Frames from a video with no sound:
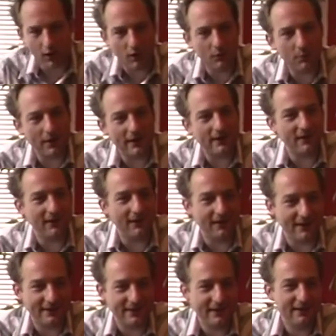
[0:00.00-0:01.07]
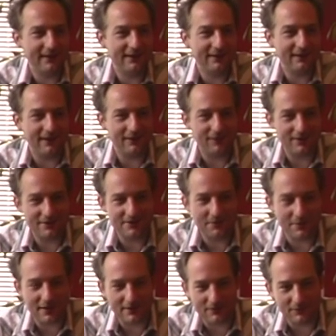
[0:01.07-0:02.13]
Oh my God, I watched The
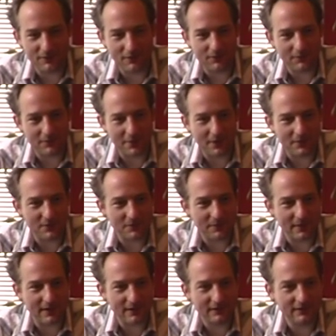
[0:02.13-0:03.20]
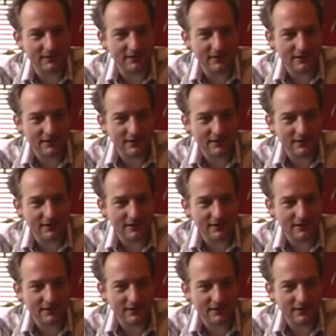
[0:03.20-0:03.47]
Man Who Fell from Outer Space.